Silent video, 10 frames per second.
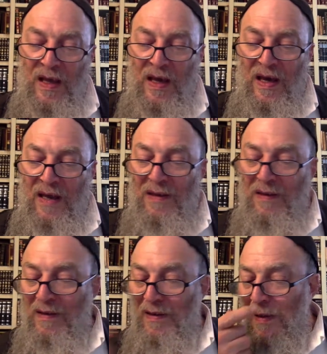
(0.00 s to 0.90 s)

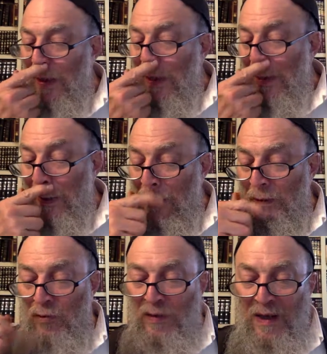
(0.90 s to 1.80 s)
and
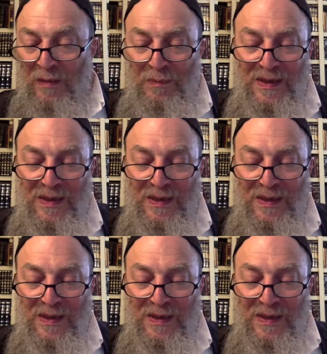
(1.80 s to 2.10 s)
you can